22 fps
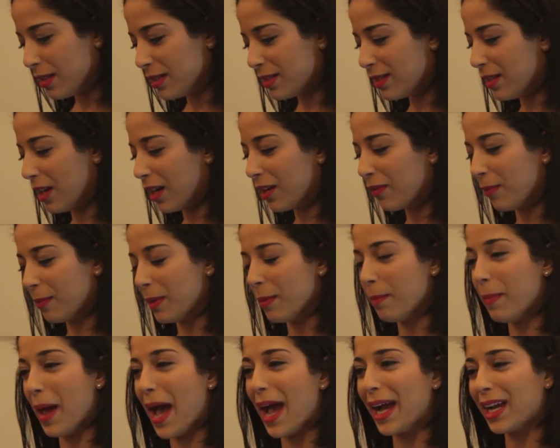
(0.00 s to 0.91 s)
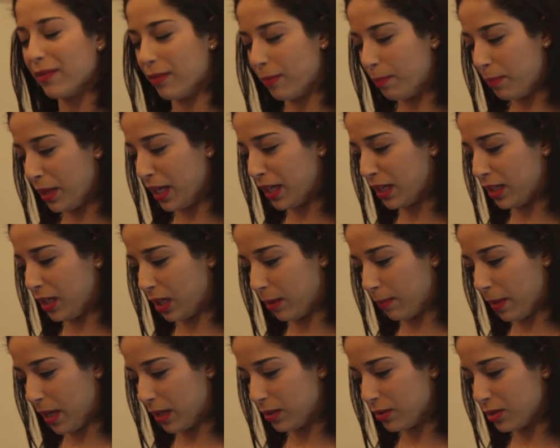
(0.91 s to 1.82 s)
snuck from the back of a
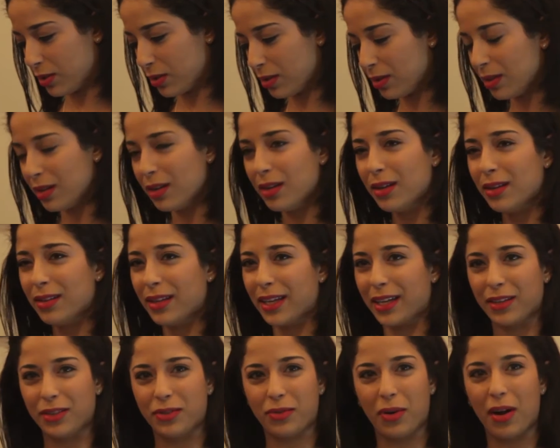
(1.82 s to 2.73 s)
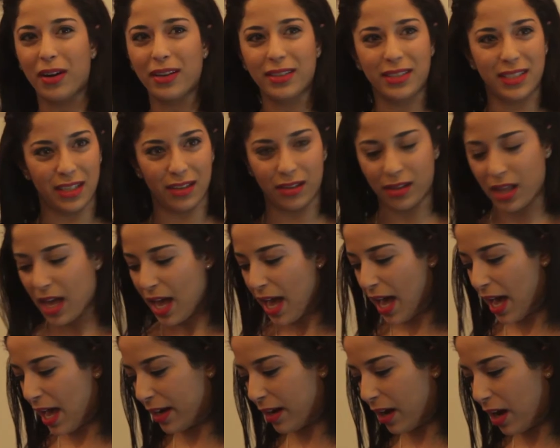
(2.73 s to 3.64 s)
picnic bench, like a drug deal
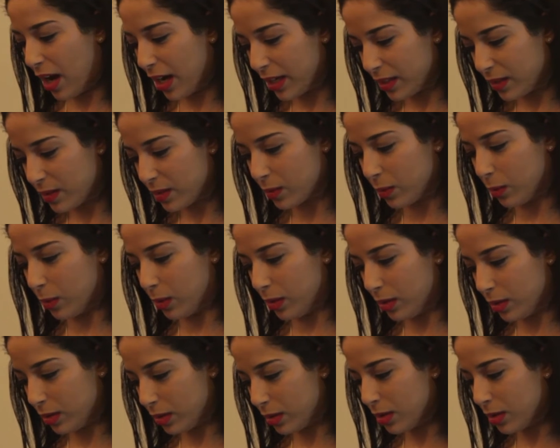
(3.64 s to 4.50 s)
at a high school.